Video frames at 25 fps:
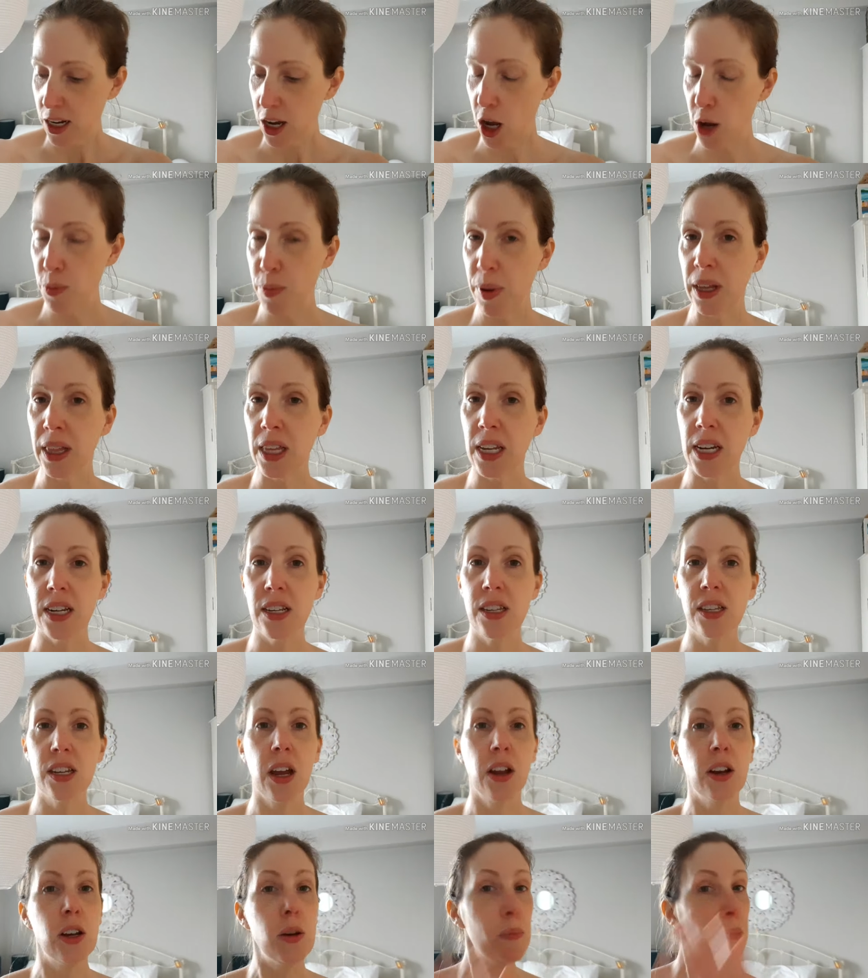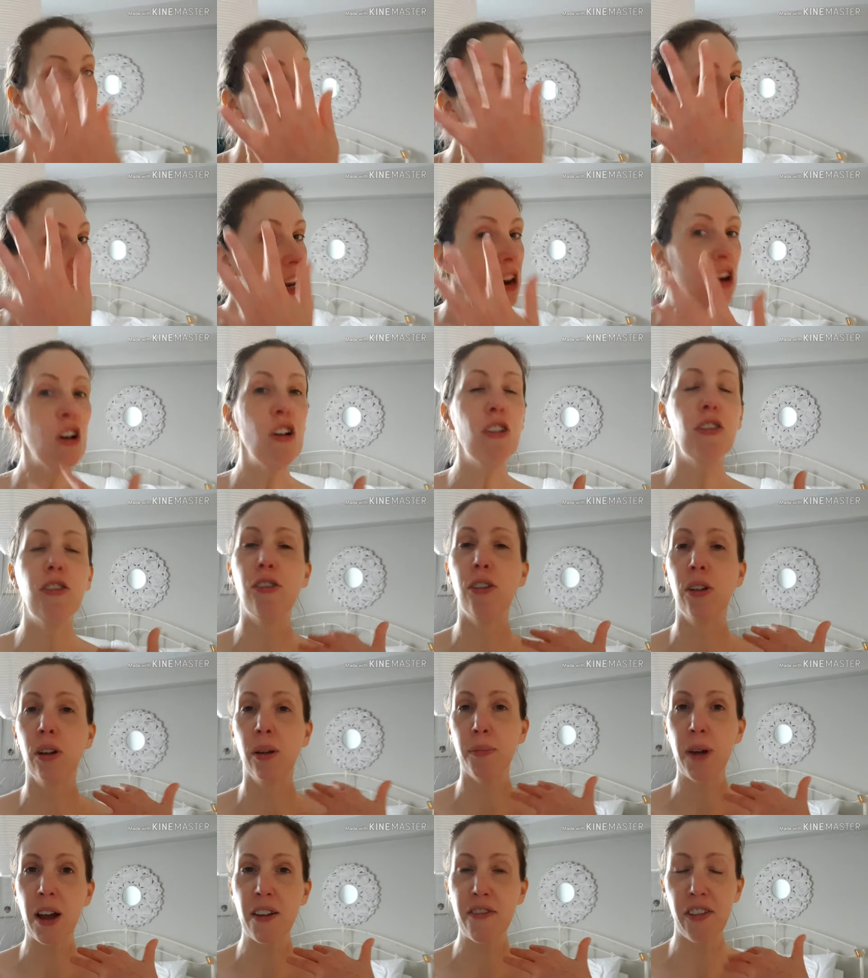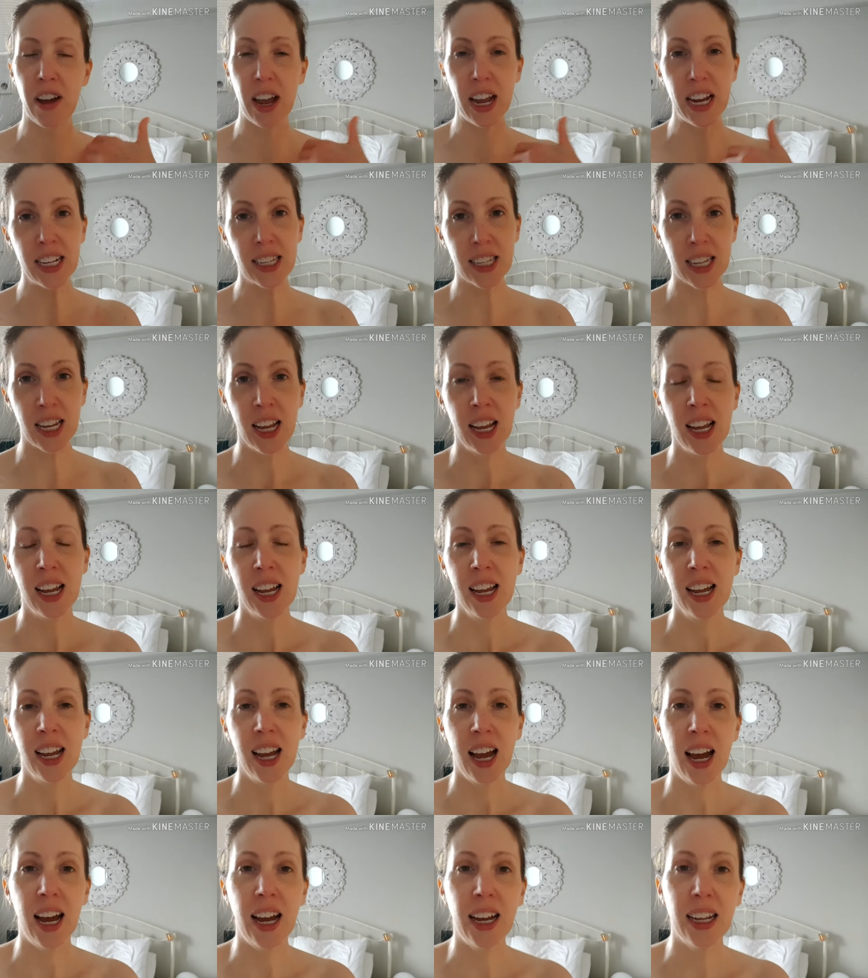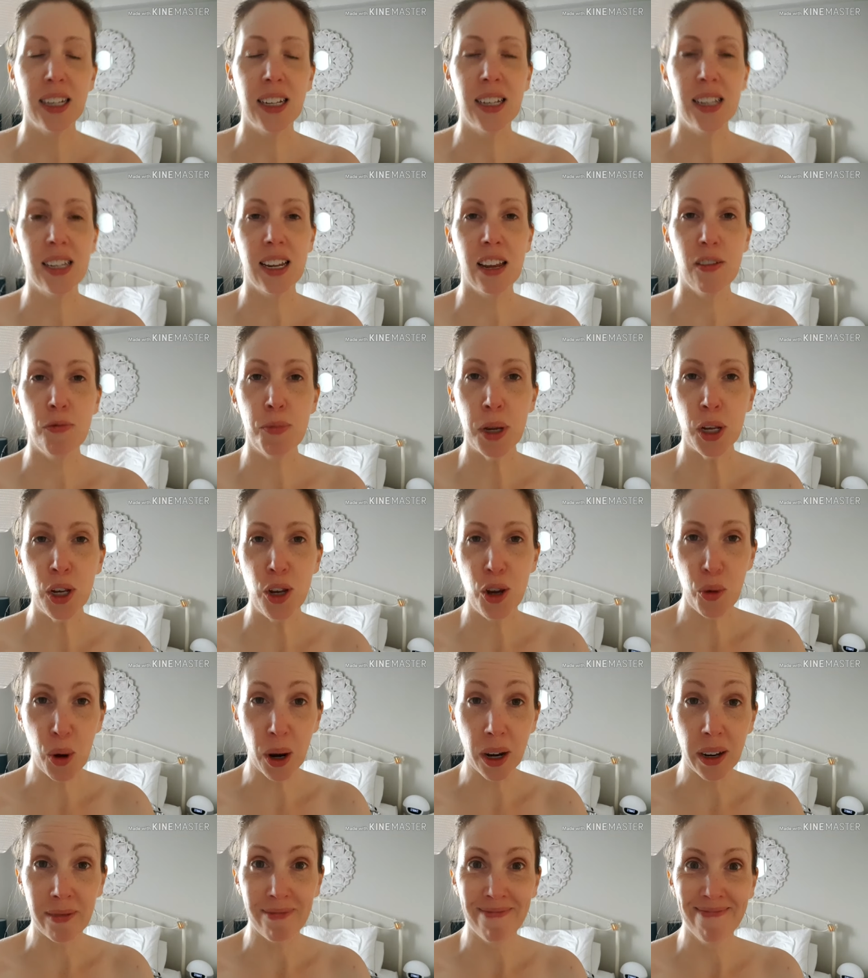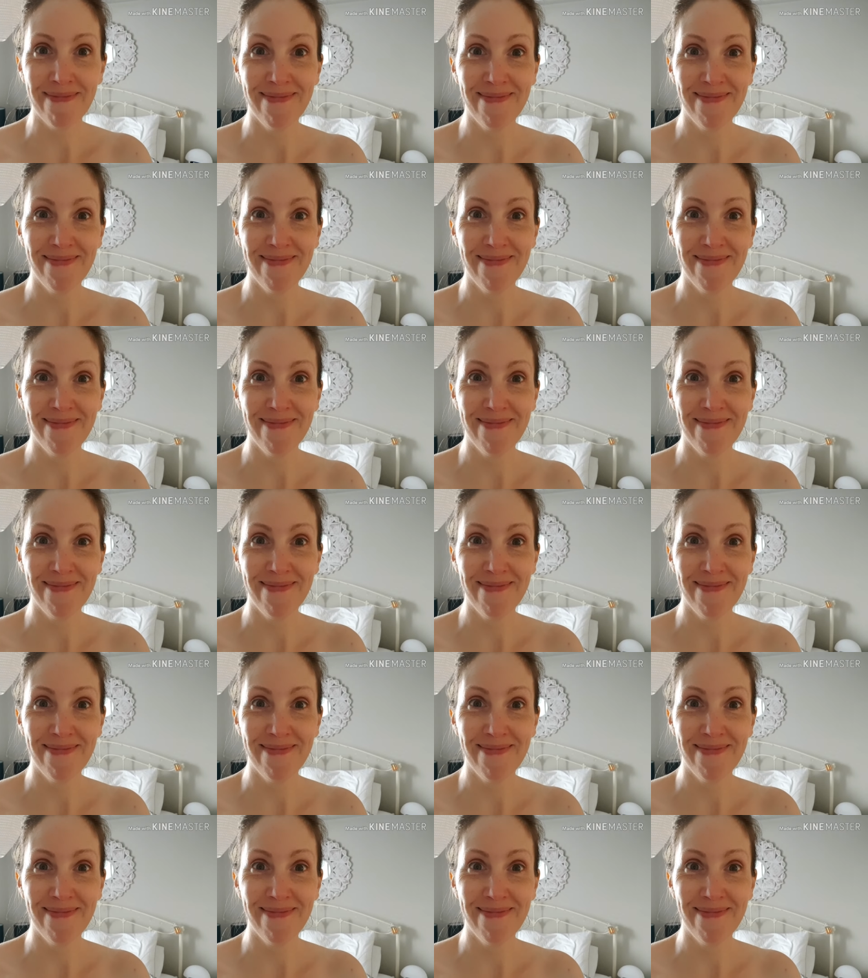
hoping that it's going to peel off my face and give me a new one.